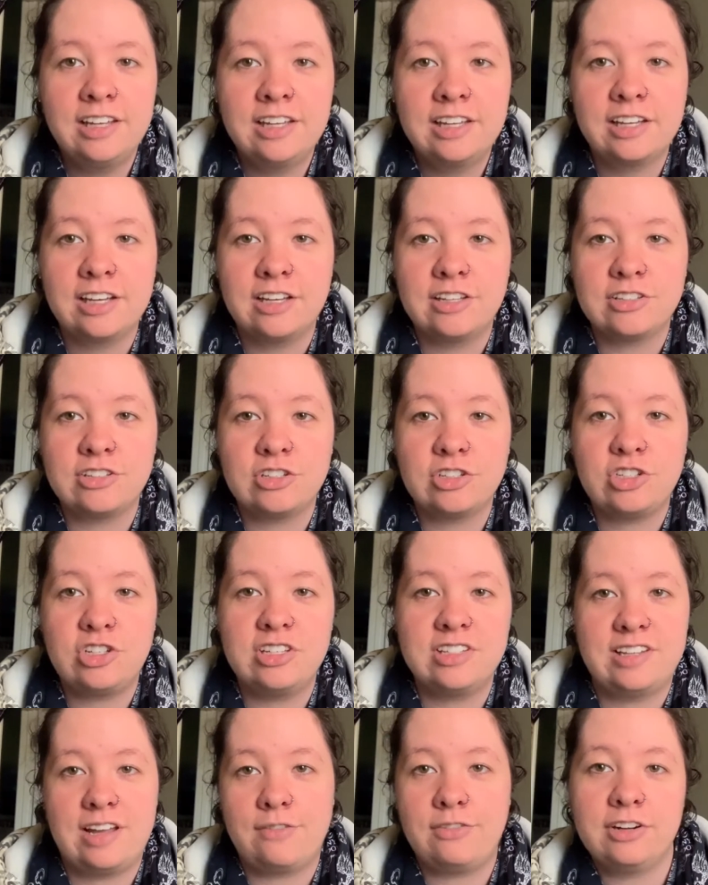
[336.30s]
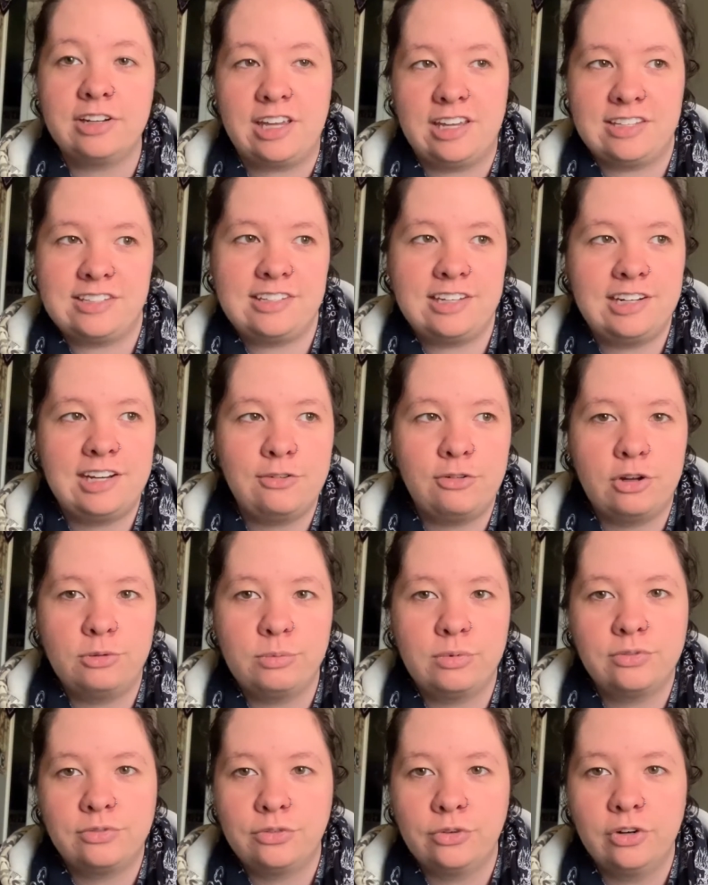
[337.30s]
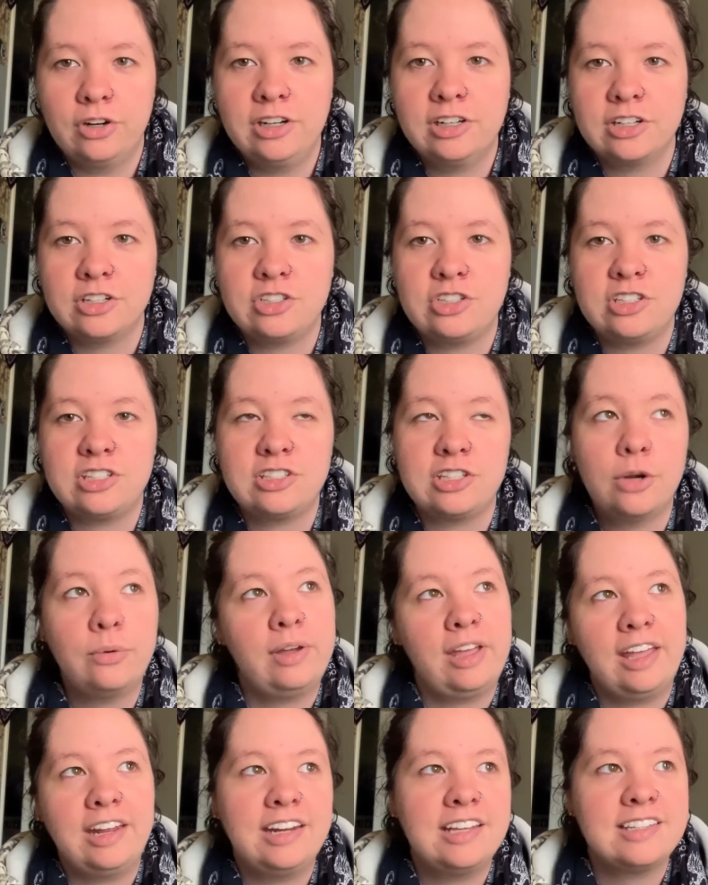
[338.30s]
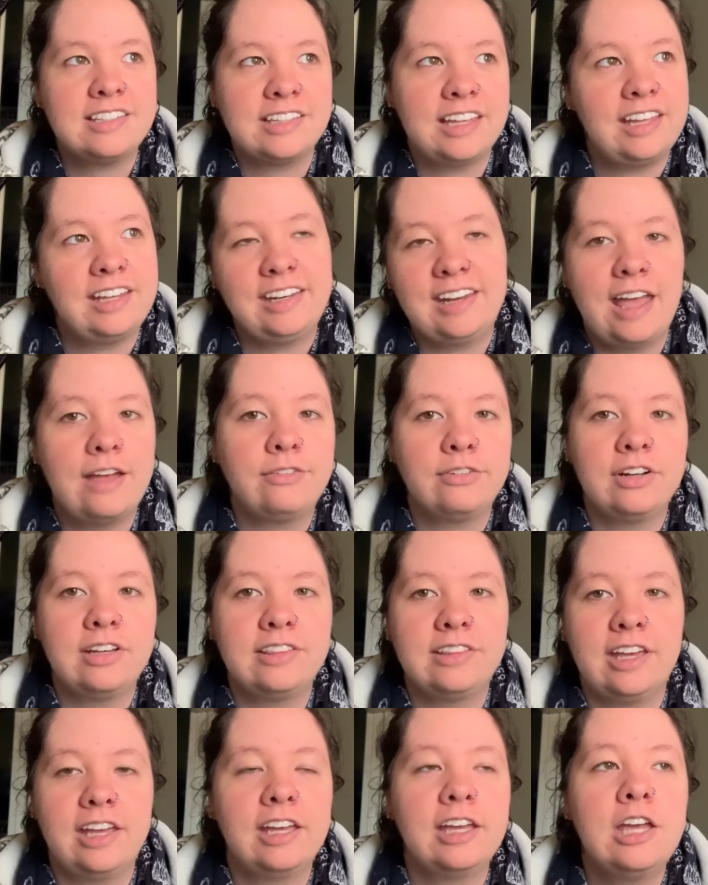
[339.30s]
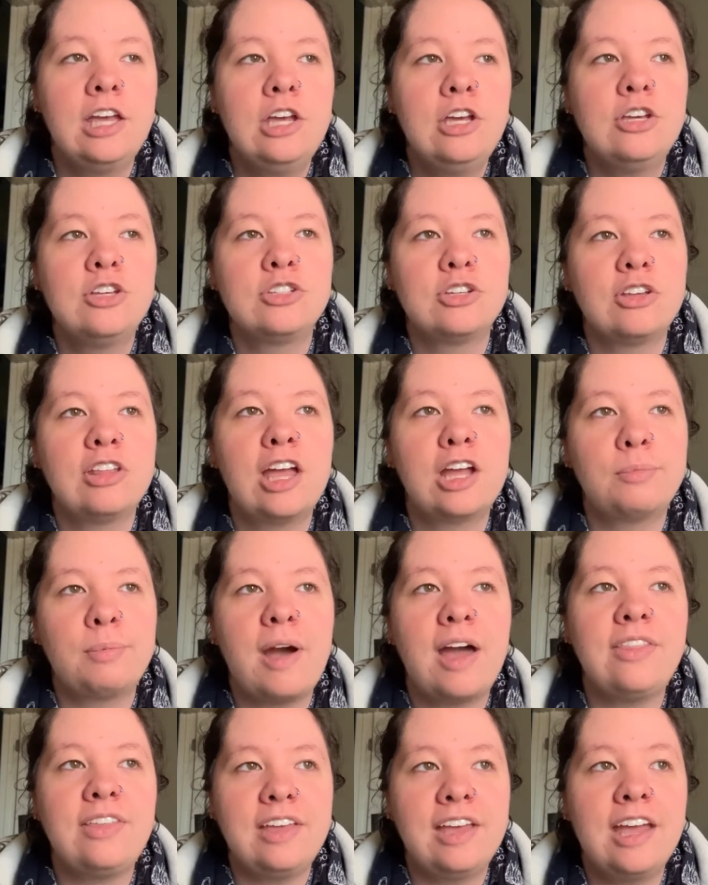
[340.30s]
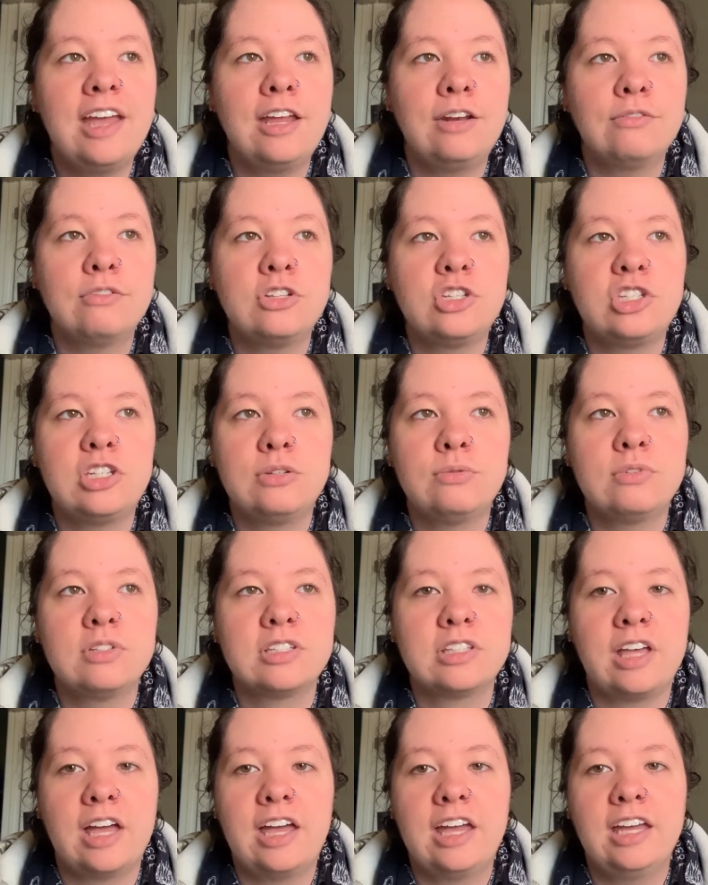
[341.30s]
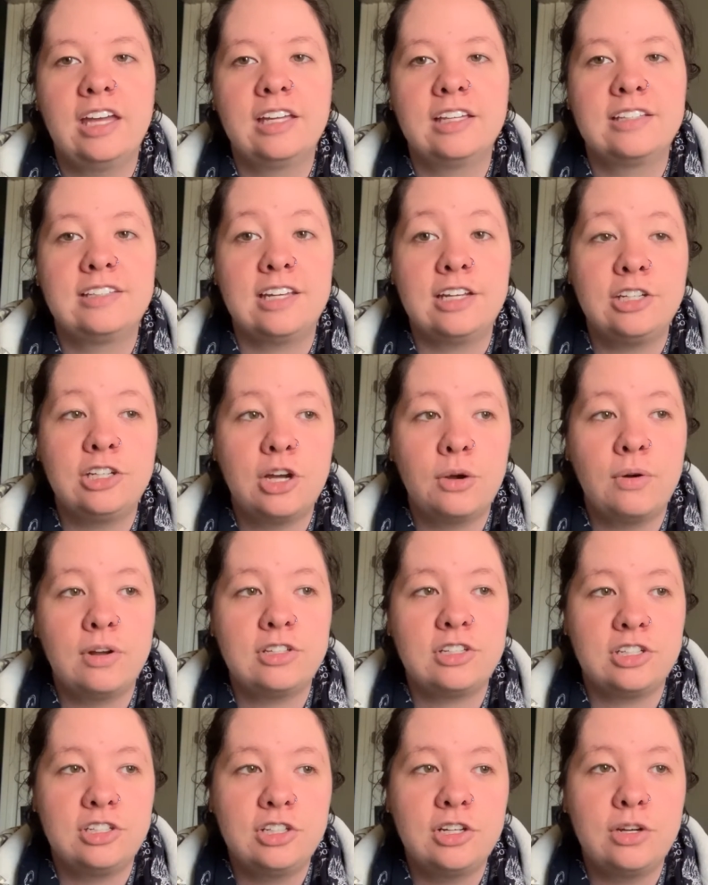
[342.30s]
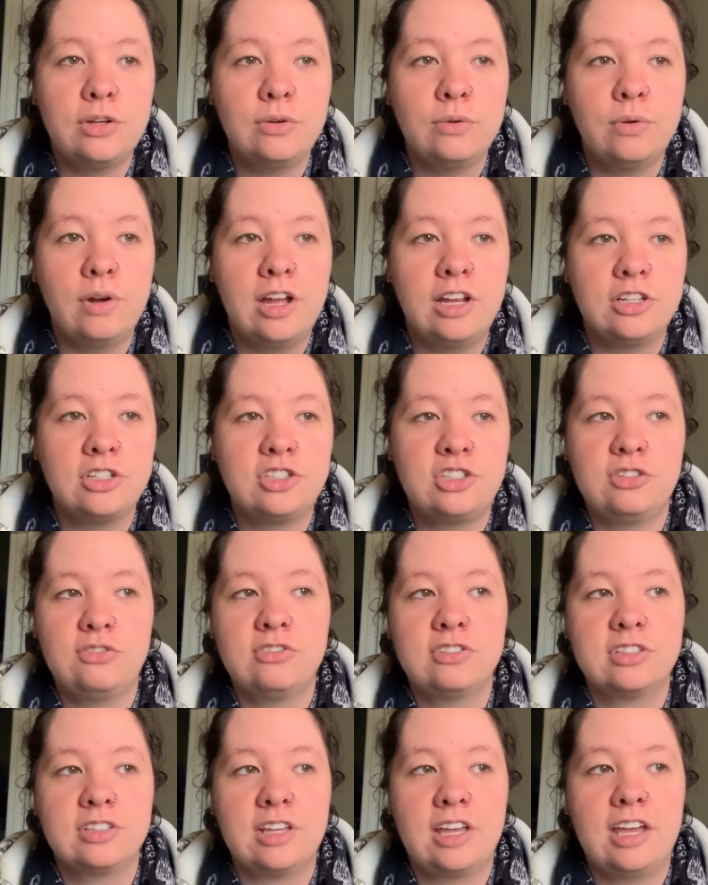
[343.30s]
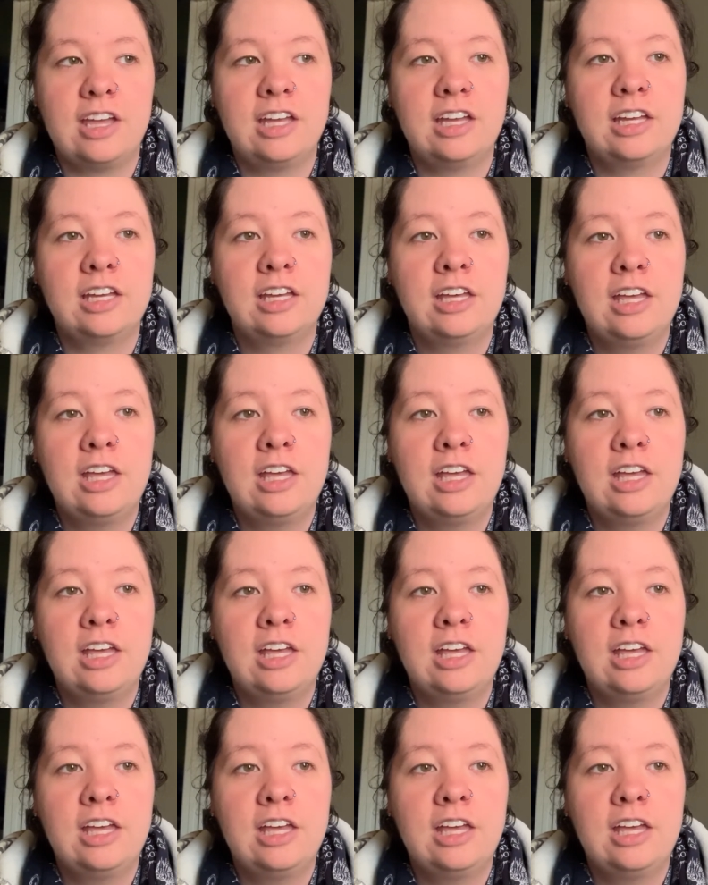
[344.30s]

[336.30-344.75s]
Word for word: because she's never kissed anyone before because she's so innocent and everything. So like by the end when she was like, didn't know what to do. And she was like,